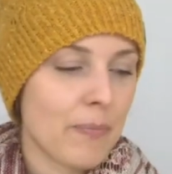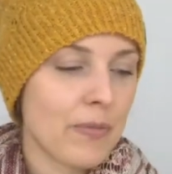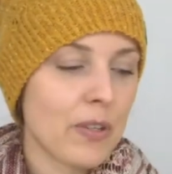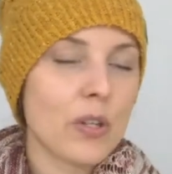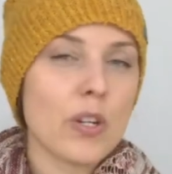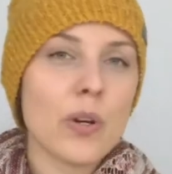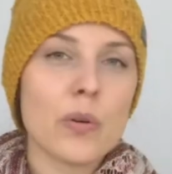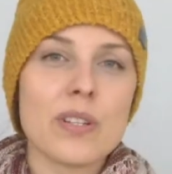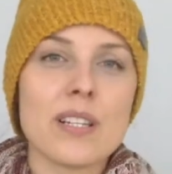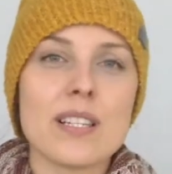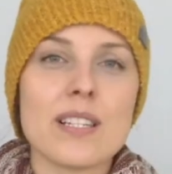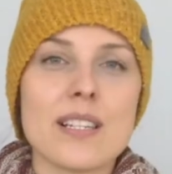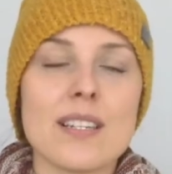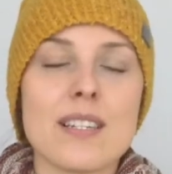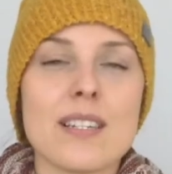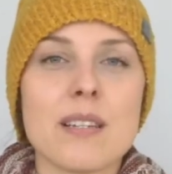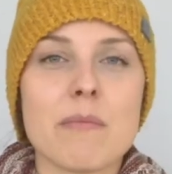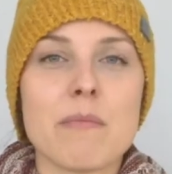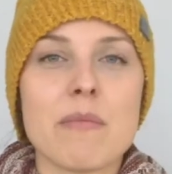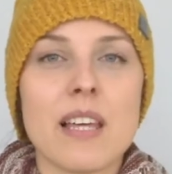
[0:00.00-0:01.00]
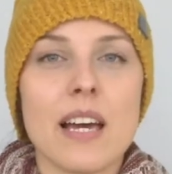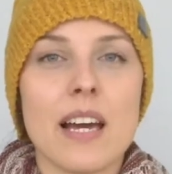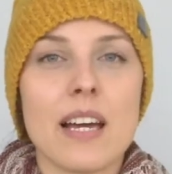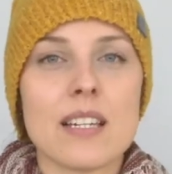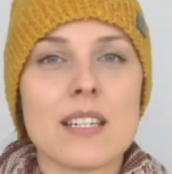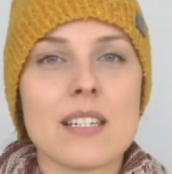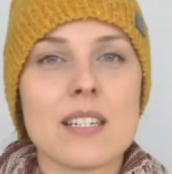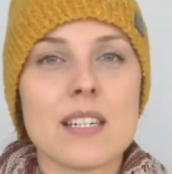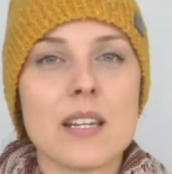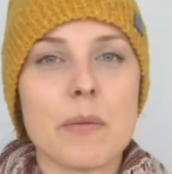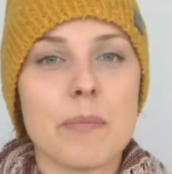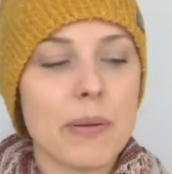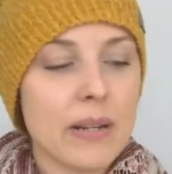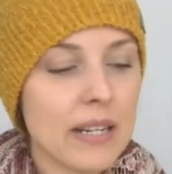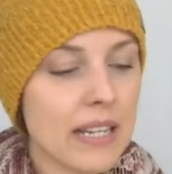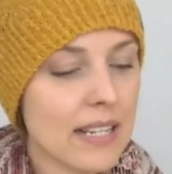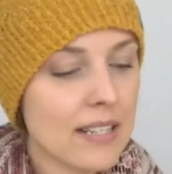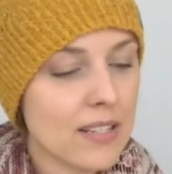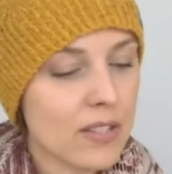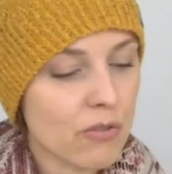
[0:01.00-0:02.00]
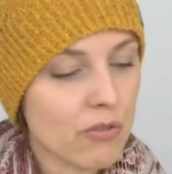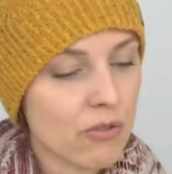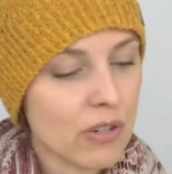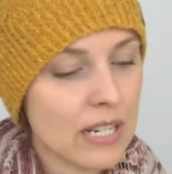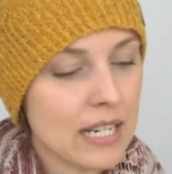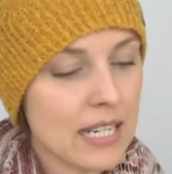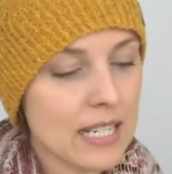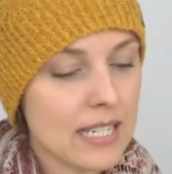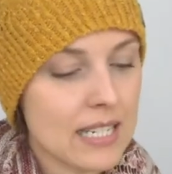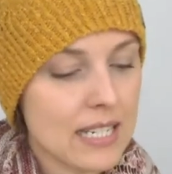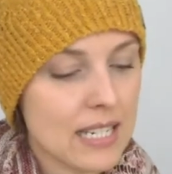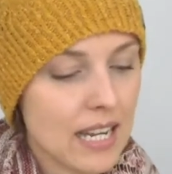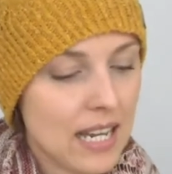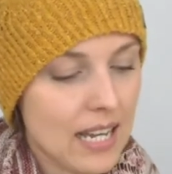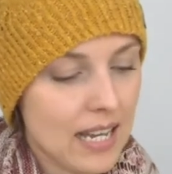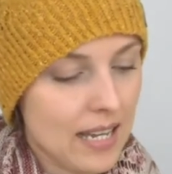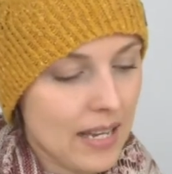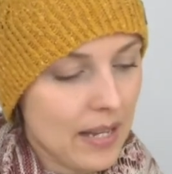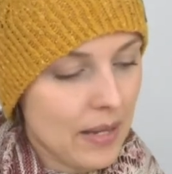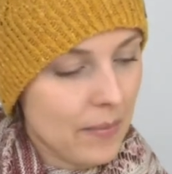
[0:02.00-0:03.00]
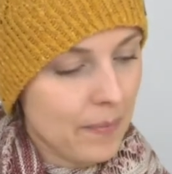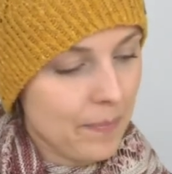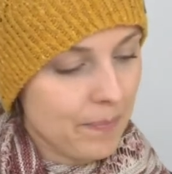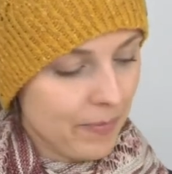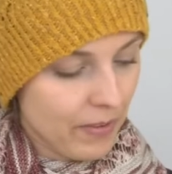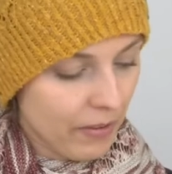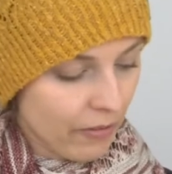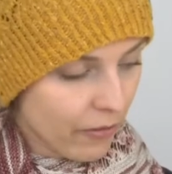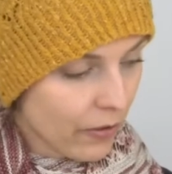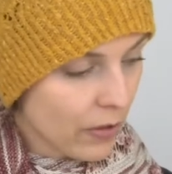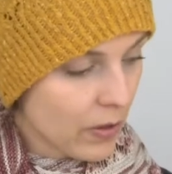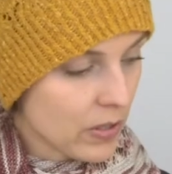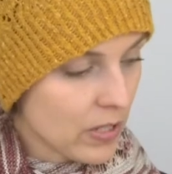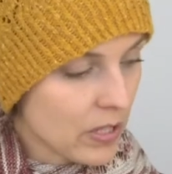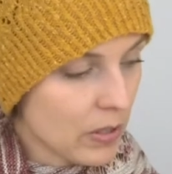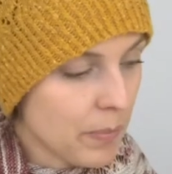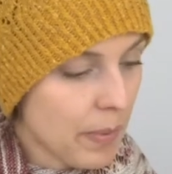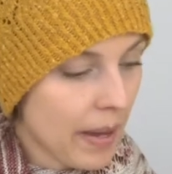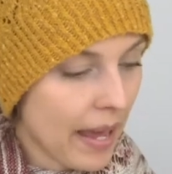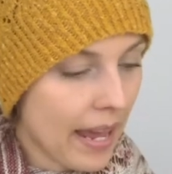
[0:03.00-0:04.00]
You know the system that please read first